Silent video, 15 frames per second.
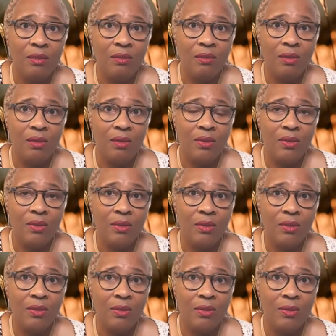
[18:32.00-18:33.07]

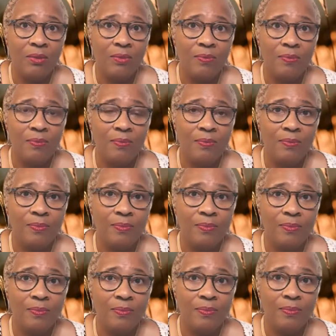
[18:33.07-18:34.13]

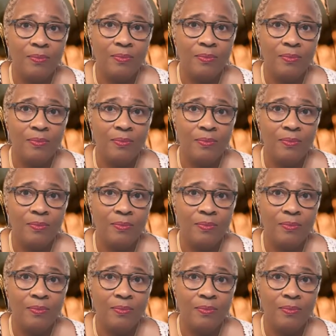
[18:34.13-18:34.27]
(silence)